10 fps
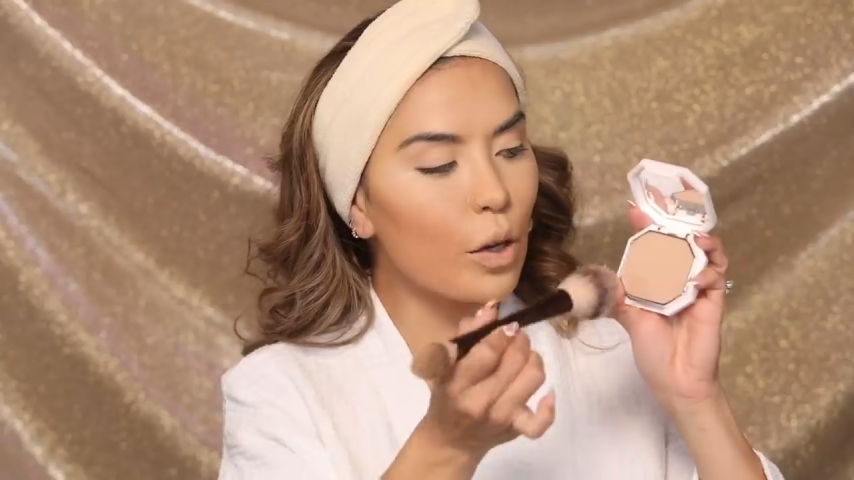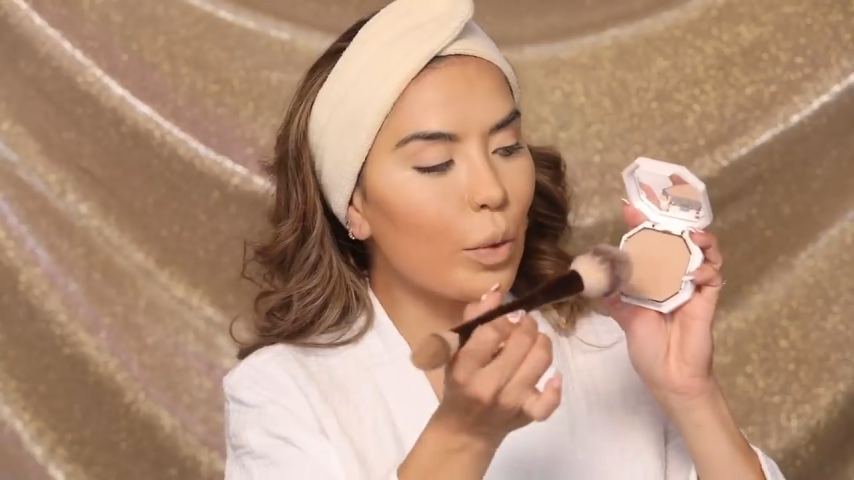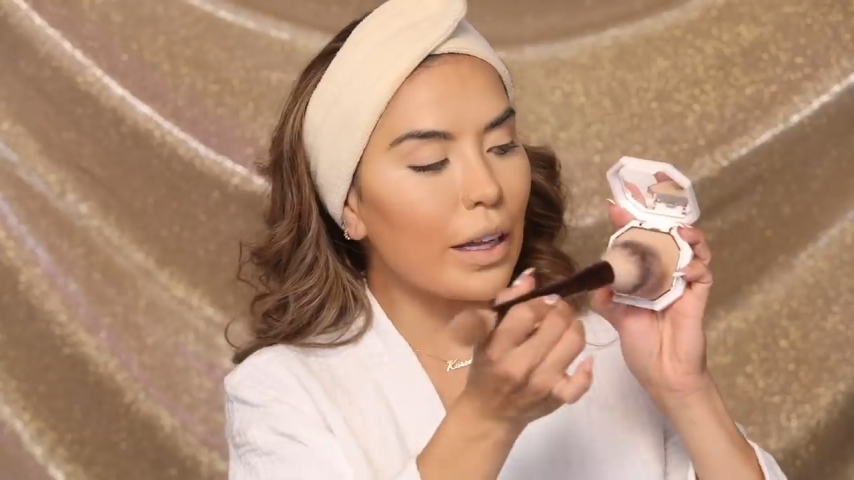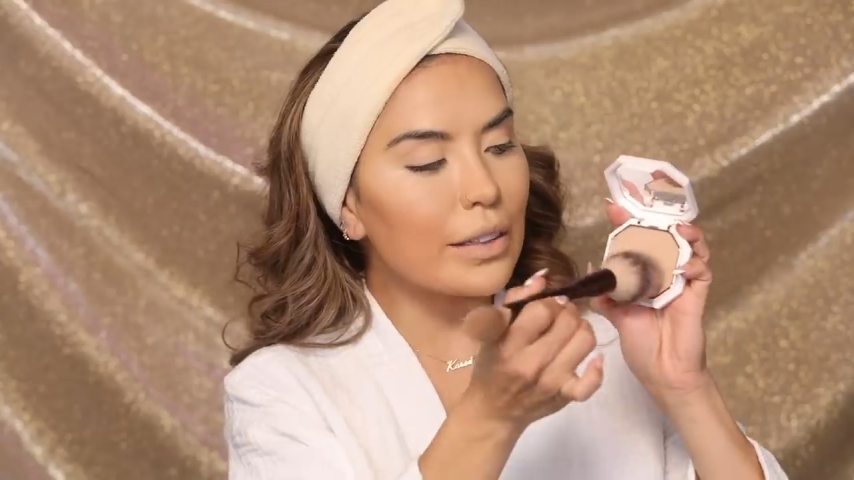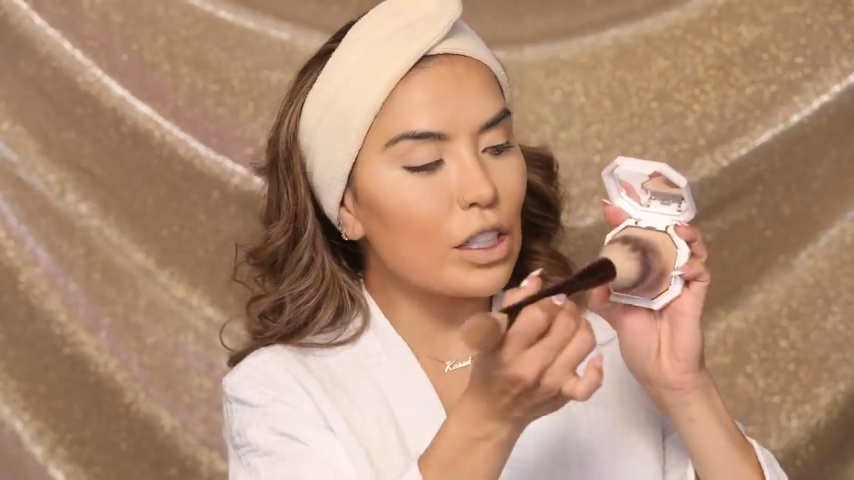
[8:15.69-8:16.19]
So
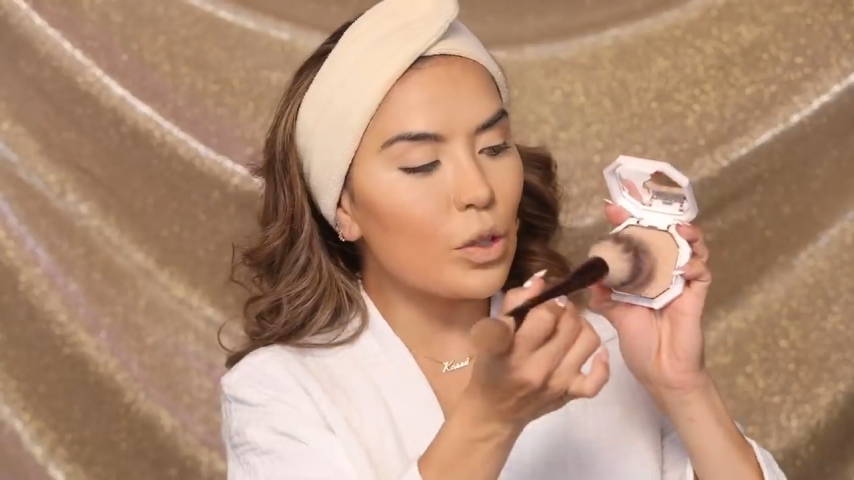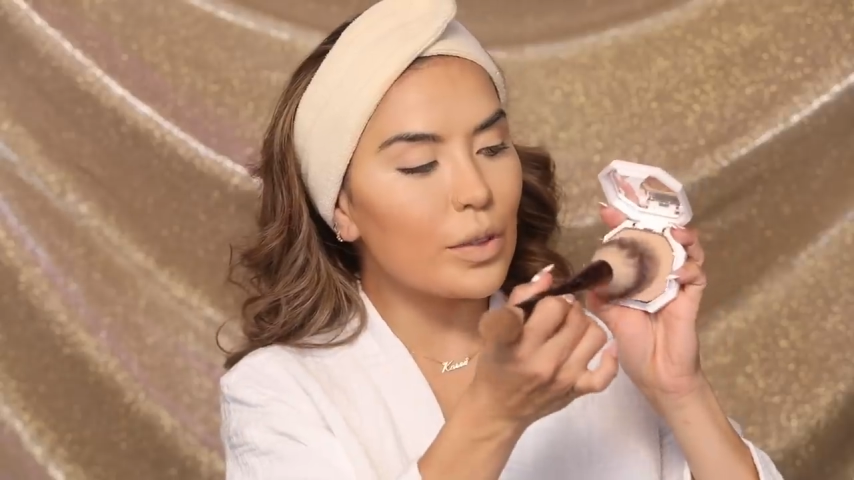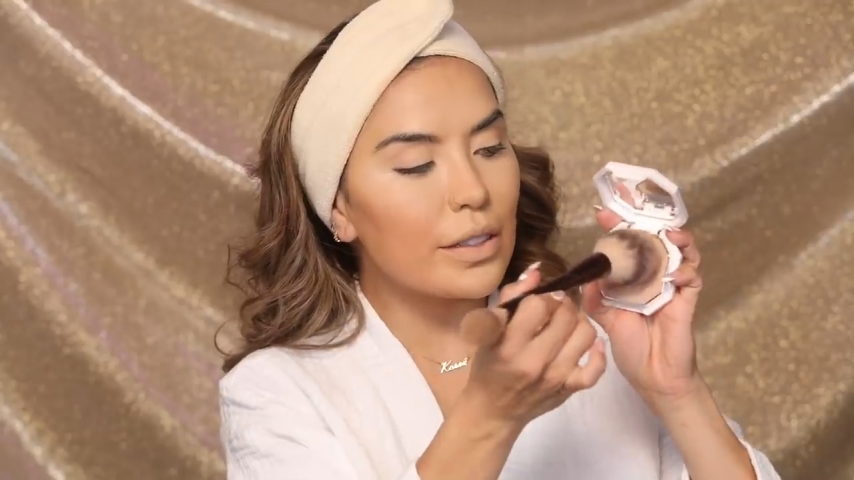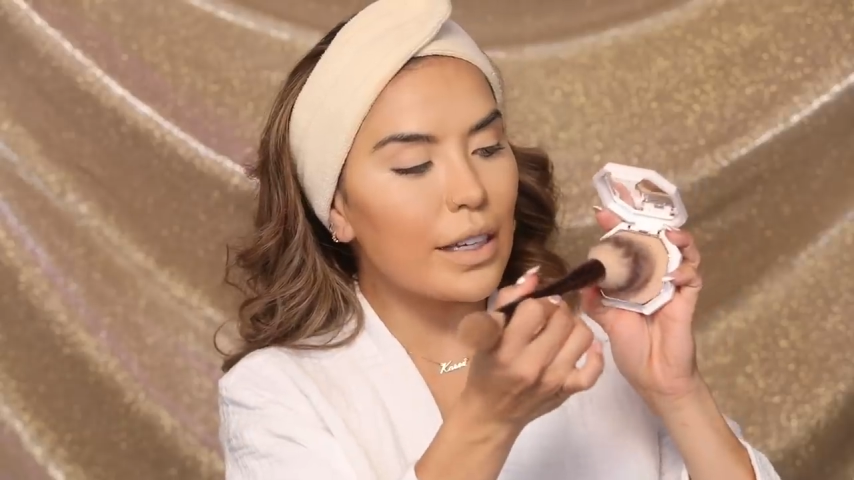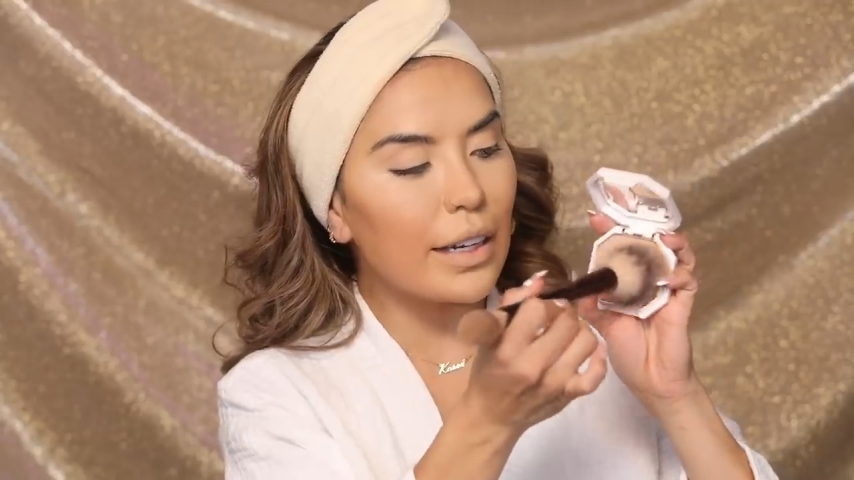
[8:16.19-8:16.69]
what I like to do
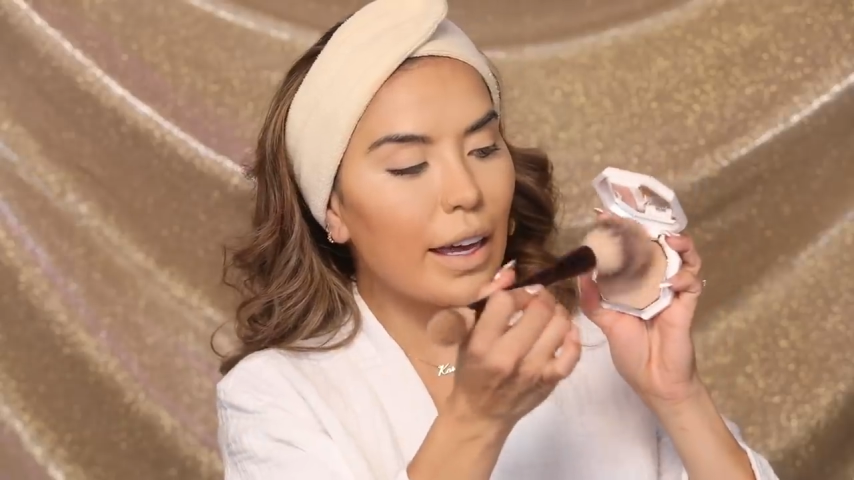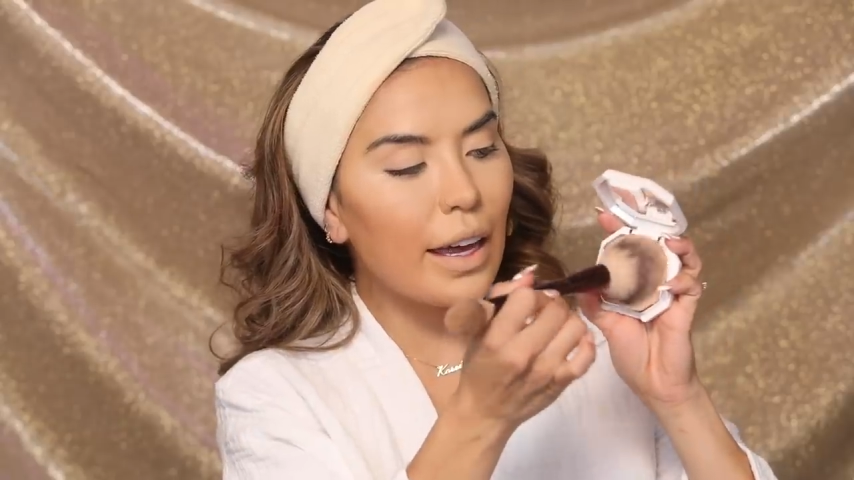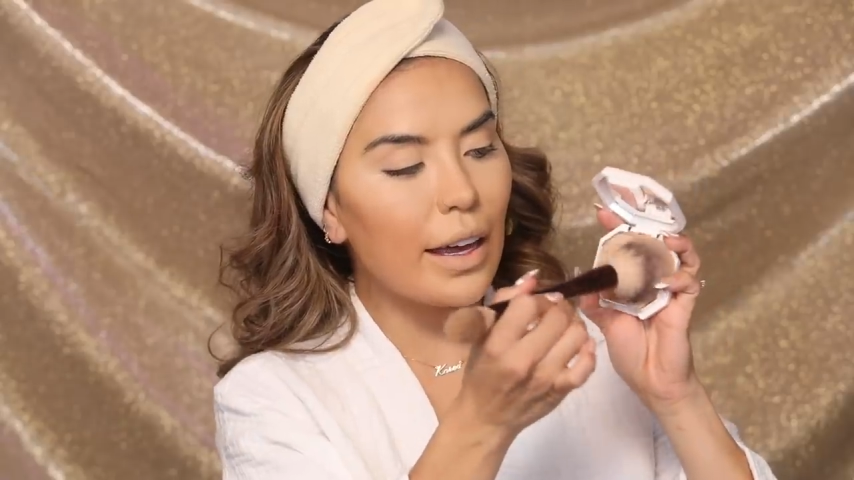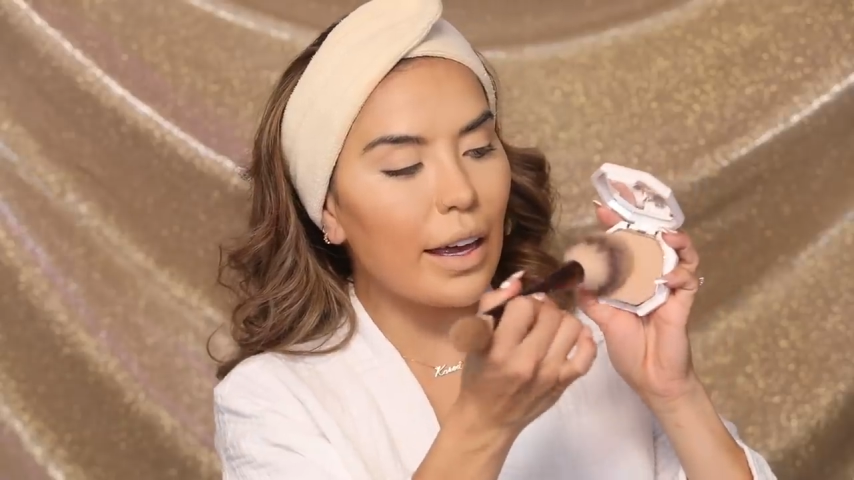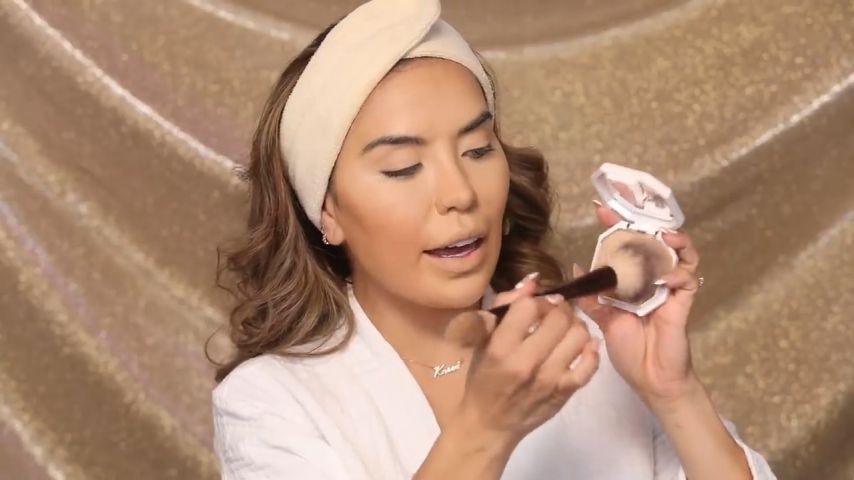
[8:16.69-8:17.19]
is just kind of
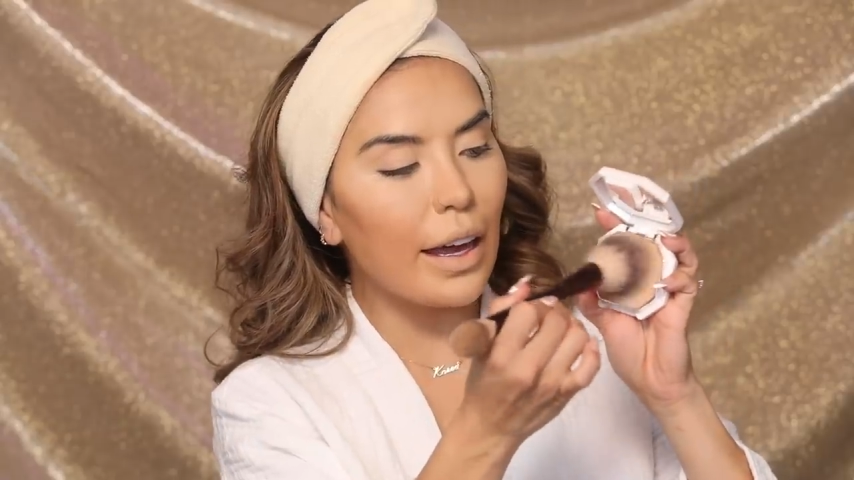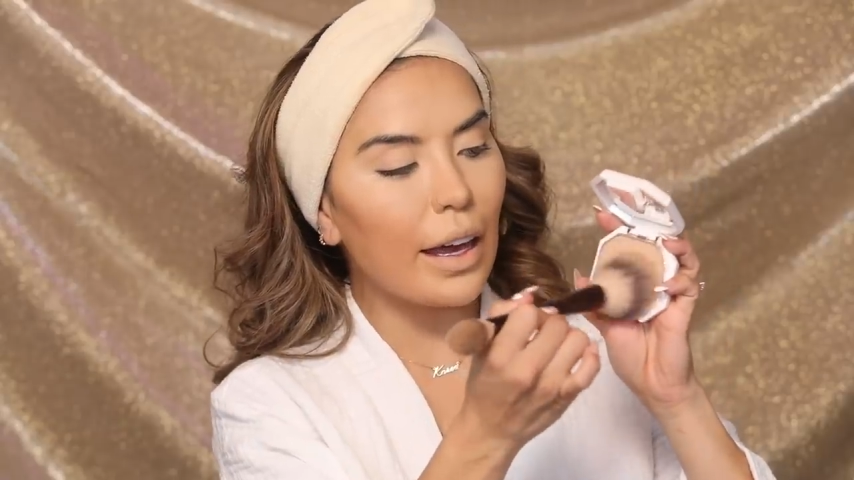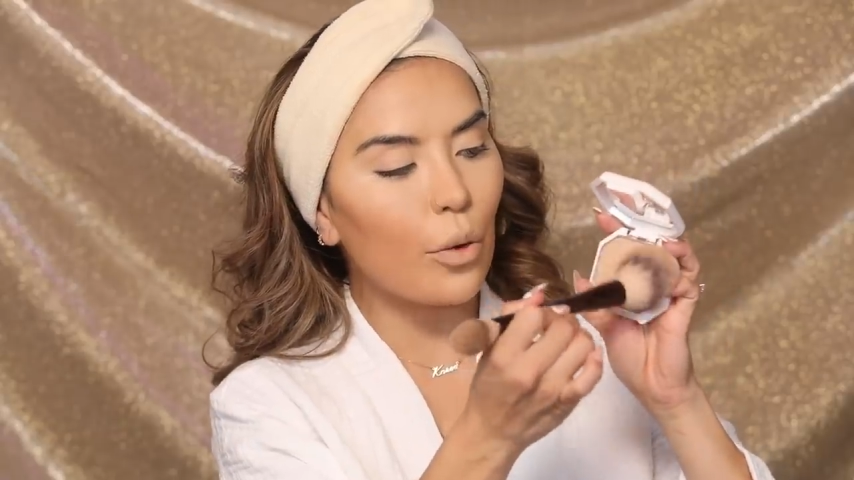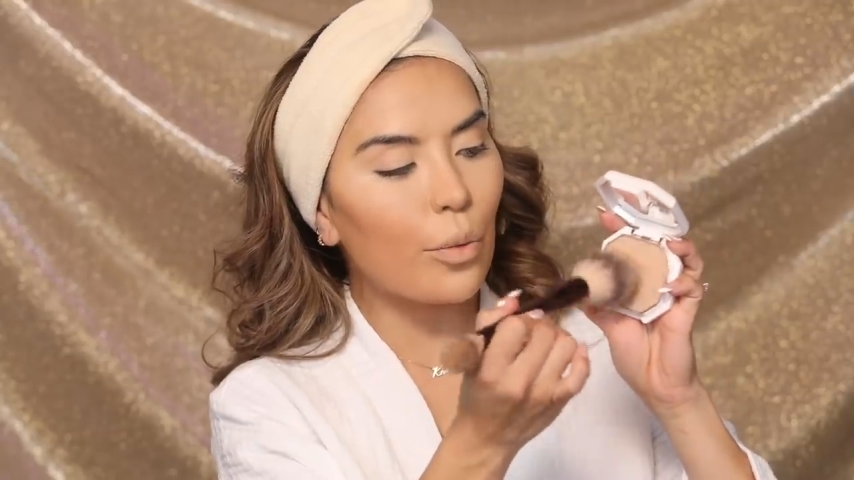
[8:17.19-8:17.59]
hit a